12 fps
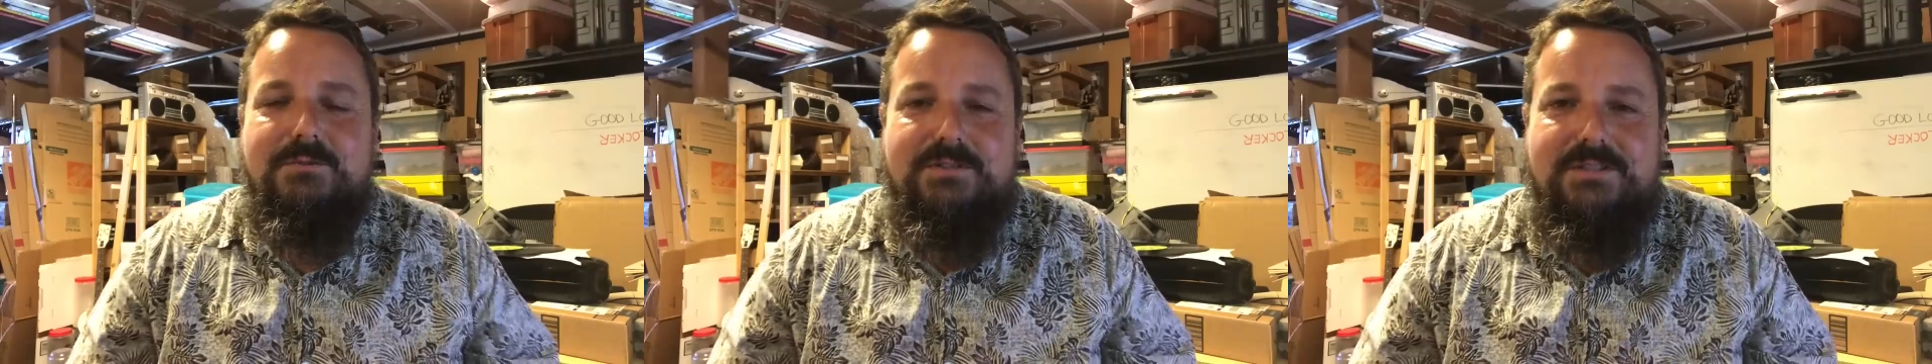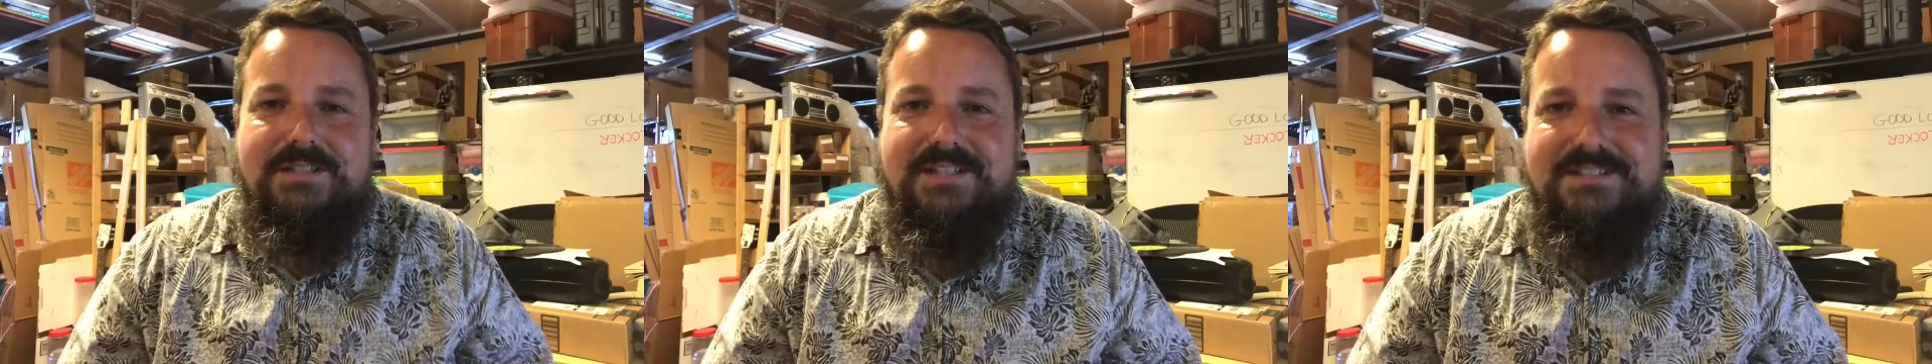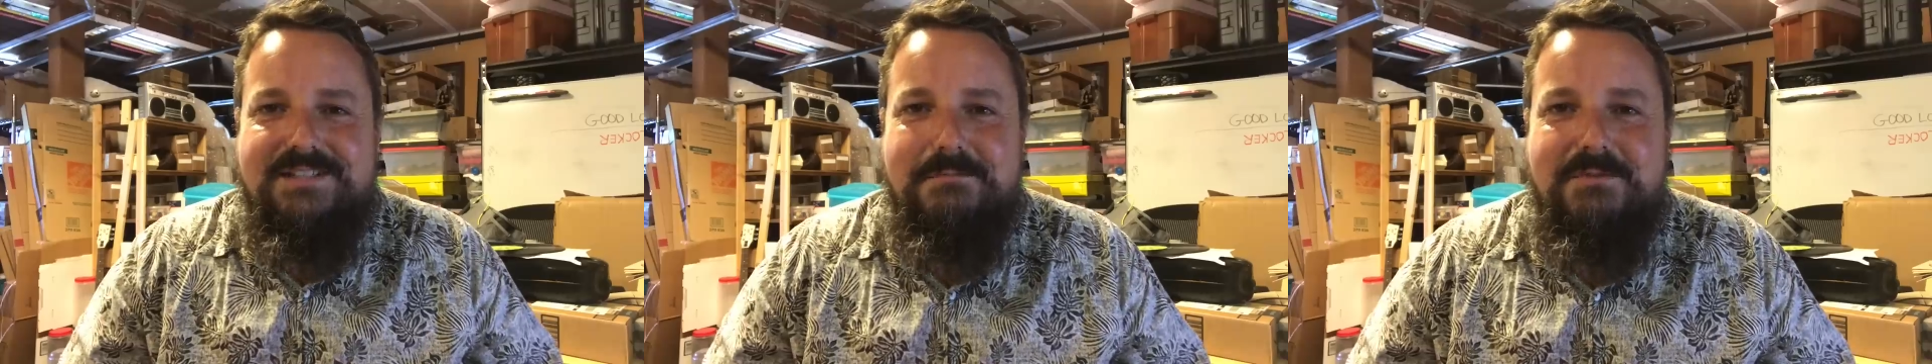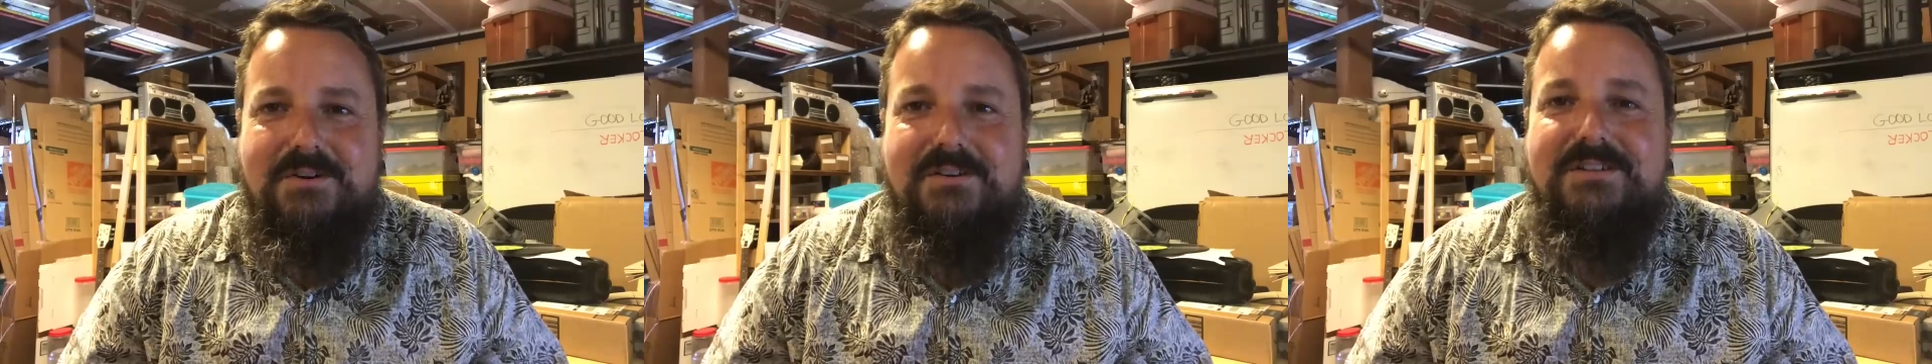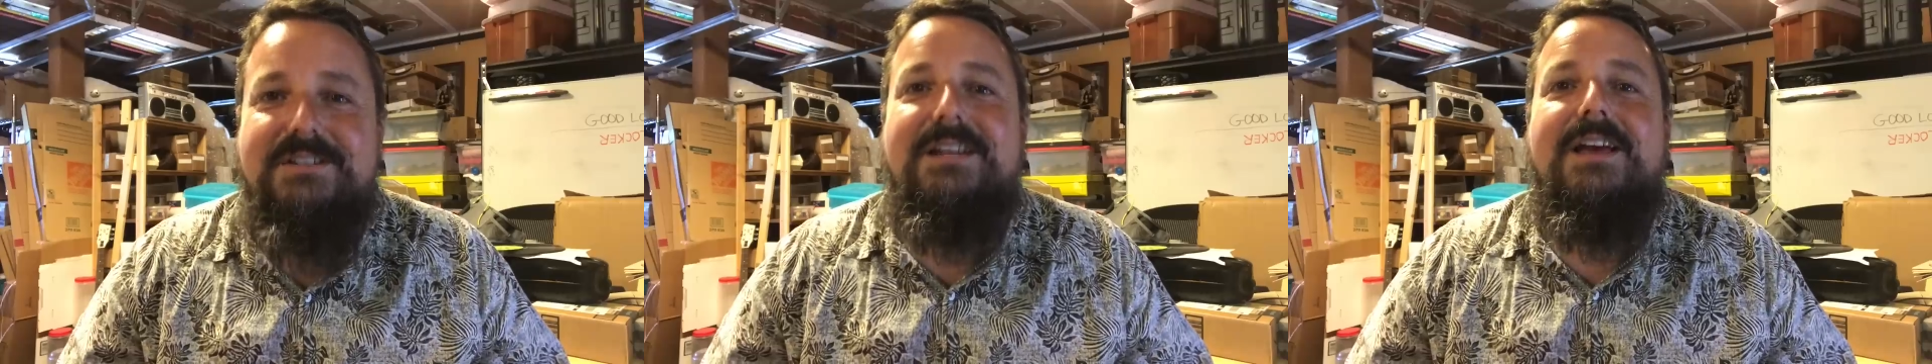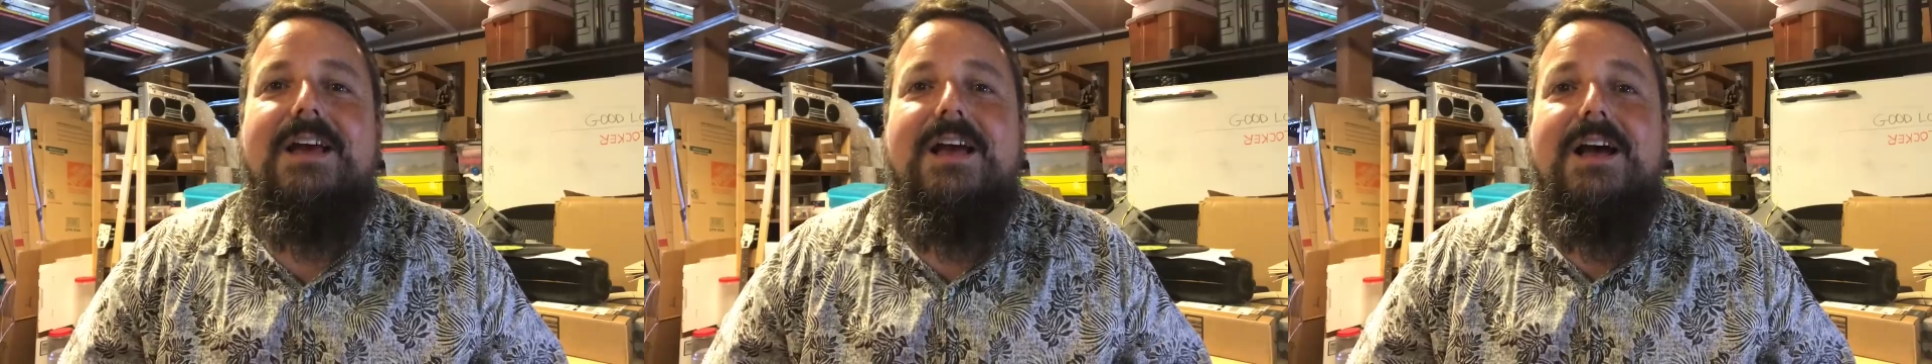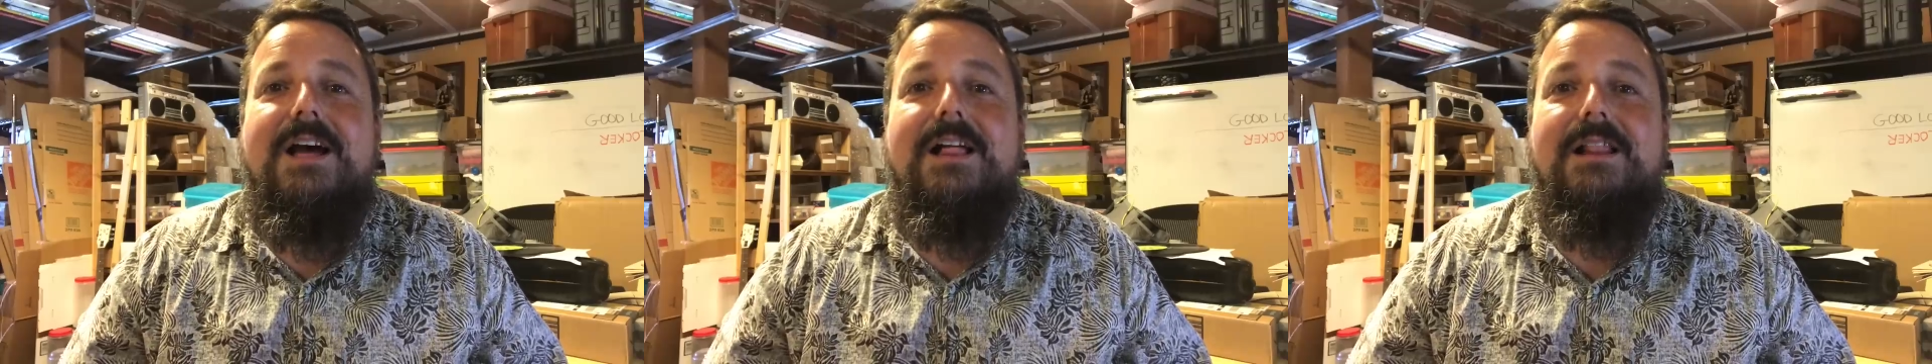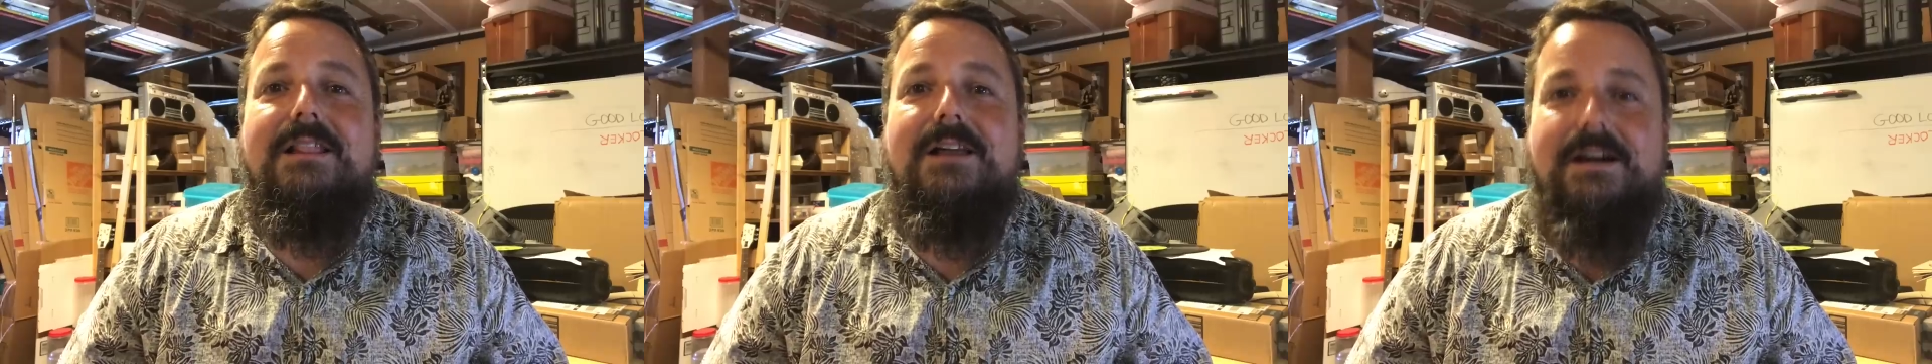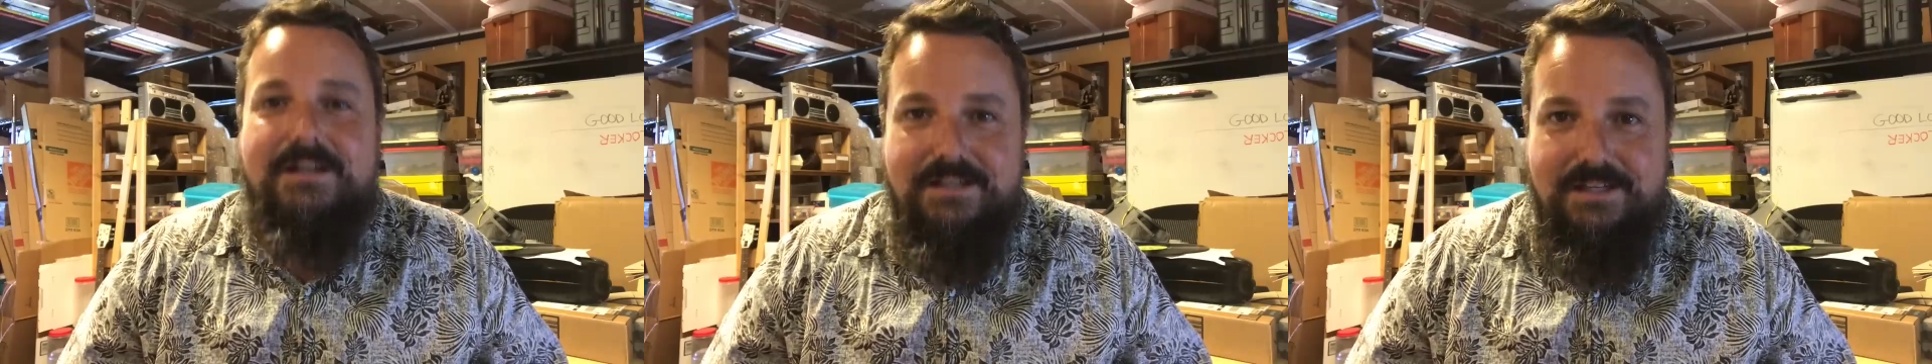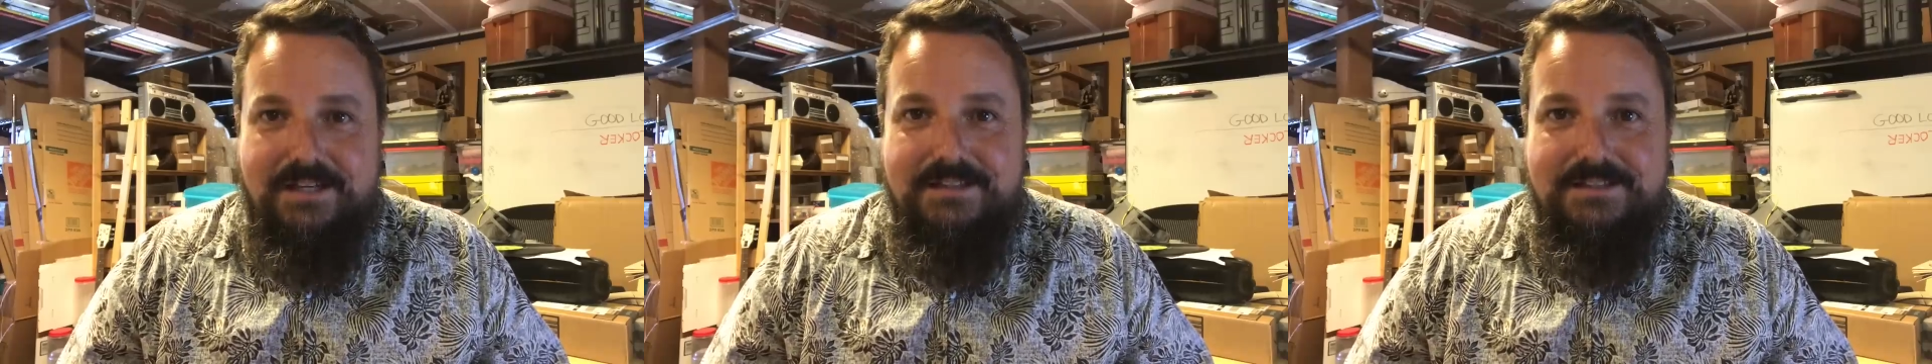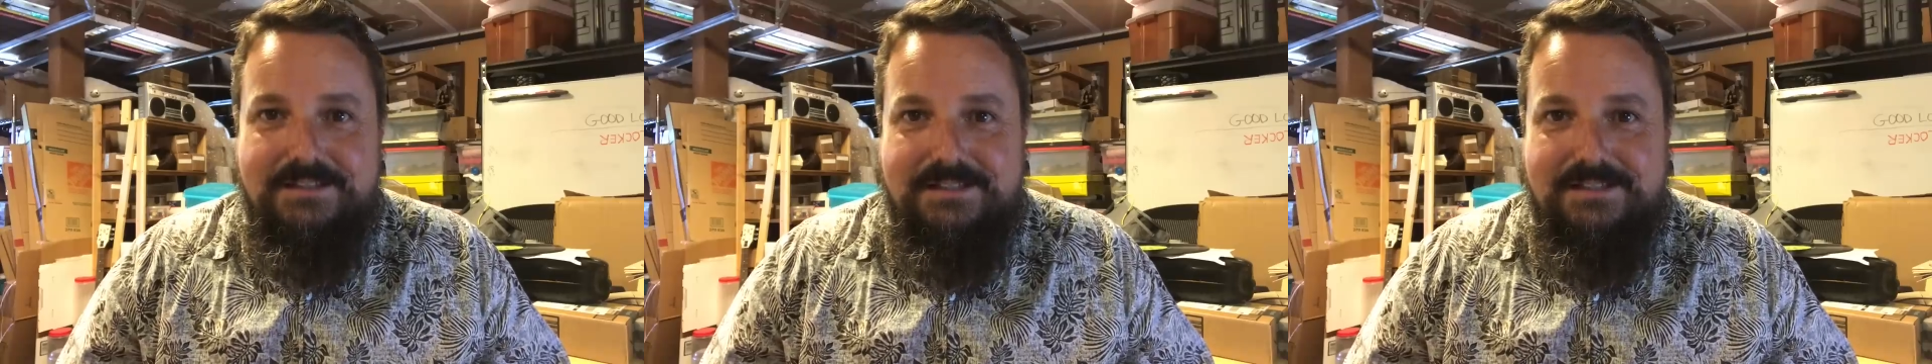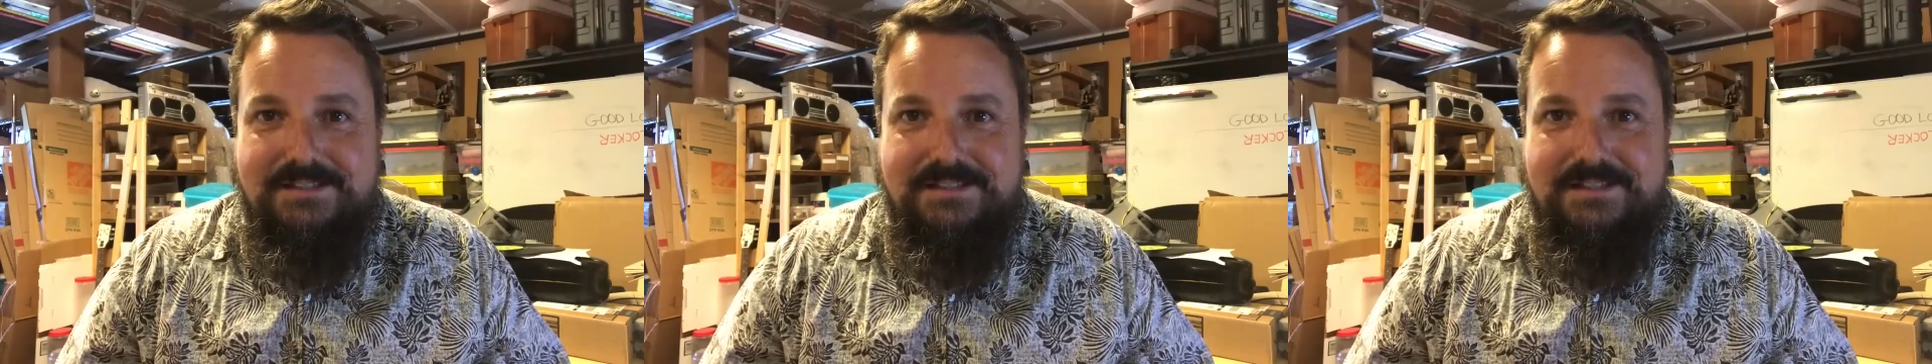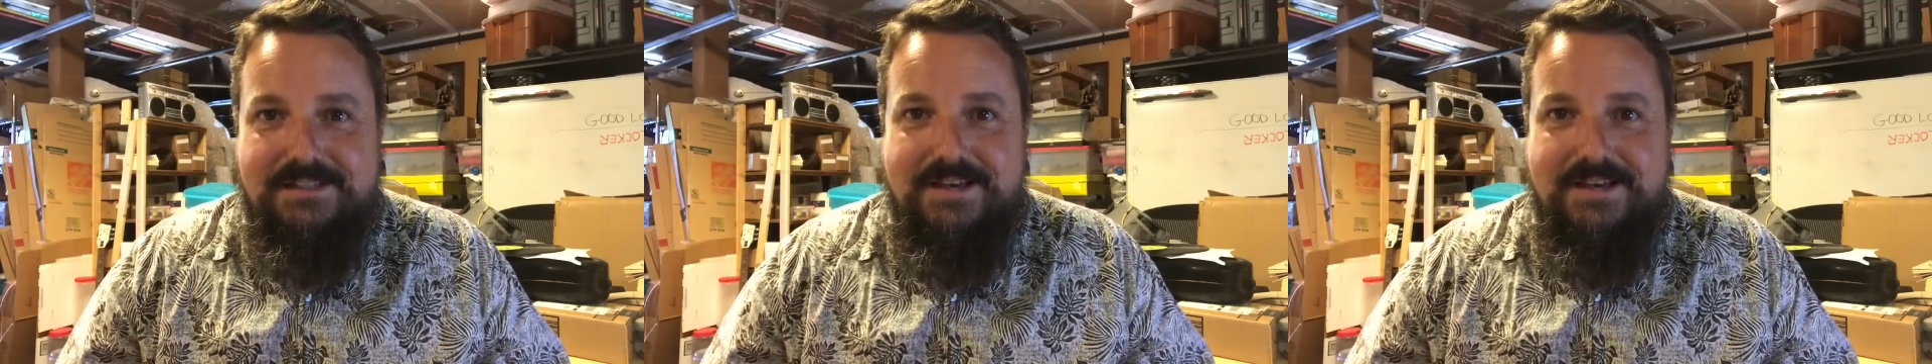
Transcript: We'll see you next time on Locker Nuts.